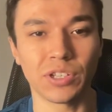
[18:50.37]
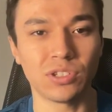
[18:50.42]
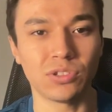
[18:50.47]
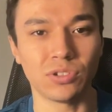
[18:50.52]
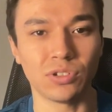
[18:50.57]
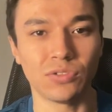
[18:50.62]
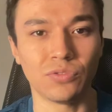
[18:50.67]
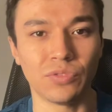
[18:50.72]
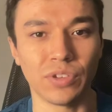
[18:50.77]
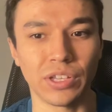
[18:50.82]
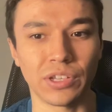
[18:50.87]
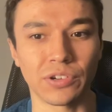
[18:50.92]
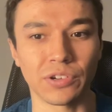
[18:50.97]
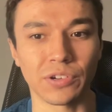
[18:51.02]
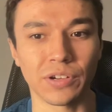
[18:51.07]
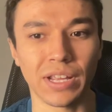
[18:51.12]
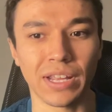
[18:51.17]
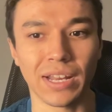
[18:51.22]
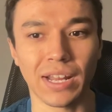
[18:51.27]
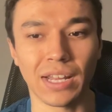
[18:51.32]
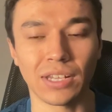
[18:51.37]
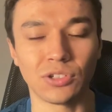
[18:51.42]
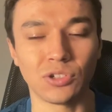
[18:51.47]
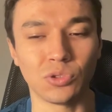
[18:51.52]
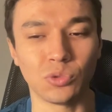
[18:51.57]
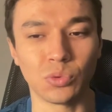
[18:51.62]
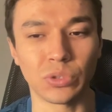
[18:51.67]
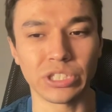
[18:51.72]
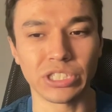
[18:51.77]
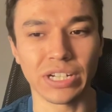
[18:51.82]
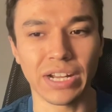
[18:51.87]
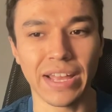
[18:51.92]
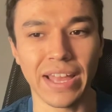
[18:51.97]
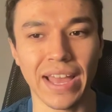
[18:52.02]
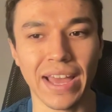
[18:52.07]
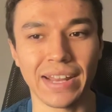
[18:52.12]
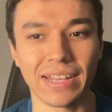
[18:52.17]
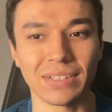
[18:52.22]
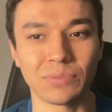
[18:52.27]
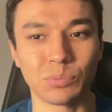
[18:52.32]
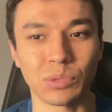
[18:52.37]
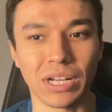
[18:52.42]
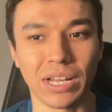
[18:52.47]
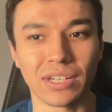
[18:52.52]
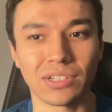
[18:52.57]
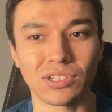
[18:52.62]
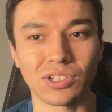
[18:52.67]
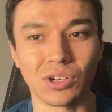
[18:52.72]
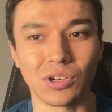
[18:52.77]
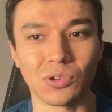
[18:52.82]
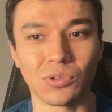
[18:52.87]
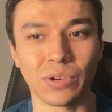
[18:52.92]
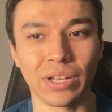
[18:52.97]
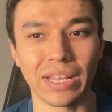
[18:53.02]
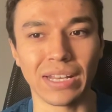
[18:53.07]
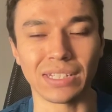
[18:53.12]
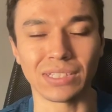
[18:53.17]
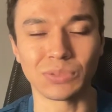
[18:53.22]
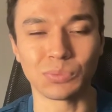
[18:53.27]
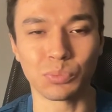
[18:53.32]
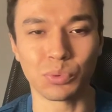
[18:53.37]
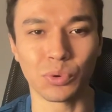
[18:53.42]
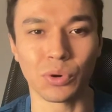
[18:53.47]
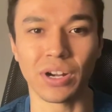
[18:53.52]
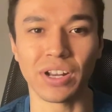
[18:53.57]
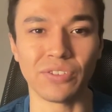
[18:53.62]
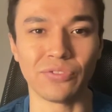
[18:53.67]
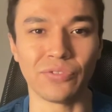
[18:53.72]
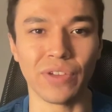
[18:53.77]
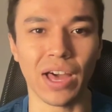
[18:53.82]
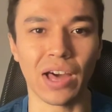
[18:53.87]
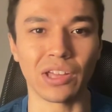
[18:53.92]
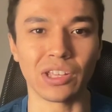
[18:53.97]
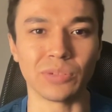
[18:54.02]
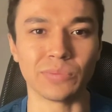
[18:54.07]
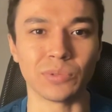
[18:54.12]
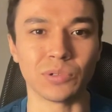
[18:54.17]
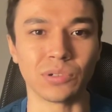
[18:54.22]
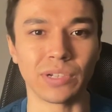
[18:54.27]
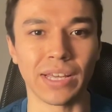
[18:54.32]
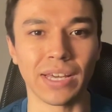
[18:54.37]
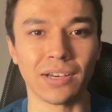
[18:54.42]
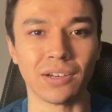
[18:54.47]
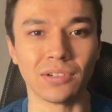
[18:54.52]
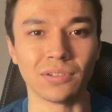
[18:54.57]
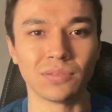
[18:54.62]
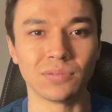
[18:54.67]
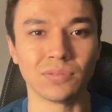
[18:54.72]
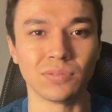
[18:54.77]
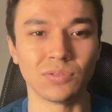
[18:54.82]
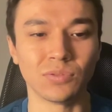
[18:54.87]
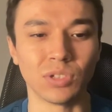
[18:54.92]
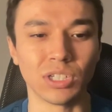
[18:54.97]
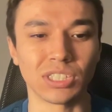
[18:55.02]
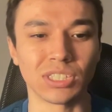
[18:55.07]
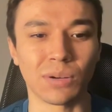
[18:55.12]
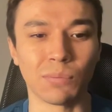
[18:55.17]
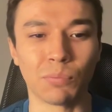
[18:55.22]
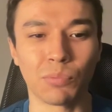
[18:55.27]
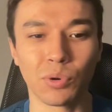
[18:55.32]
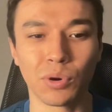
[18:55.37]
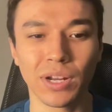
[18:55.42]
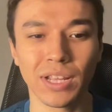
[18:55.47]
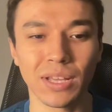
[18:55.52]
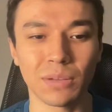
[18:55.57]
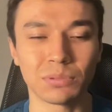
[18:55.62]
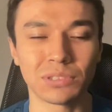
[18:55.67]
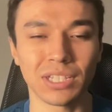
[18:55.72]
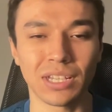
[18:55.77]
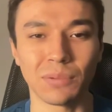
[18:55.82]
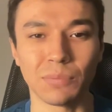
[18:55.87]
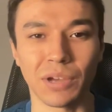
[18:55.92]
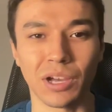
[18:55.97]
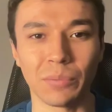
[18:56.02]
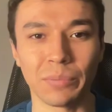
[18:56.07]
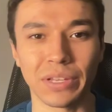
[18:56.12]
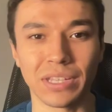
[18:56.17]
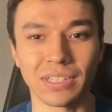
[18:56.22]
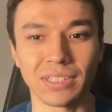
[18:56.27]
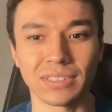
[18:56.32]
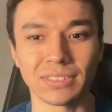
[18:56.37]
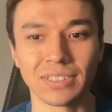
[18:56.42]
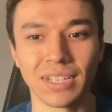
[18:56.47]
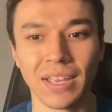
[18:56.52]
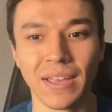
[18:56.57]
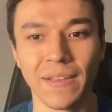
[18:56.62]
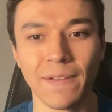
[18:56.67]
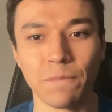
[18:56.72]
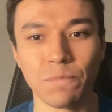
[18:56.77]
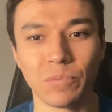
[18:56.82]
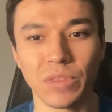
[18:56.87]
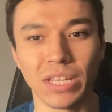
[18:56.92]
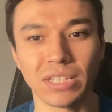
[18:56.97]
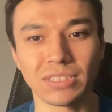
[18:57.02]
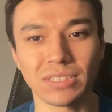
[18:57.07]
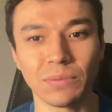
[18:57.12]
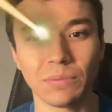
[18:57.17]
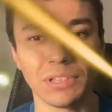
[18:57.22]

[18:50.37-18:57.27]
good figure, and I do wish I had it, but I don't, and it's pretty valuable now, which I'm pretty upset about because it's a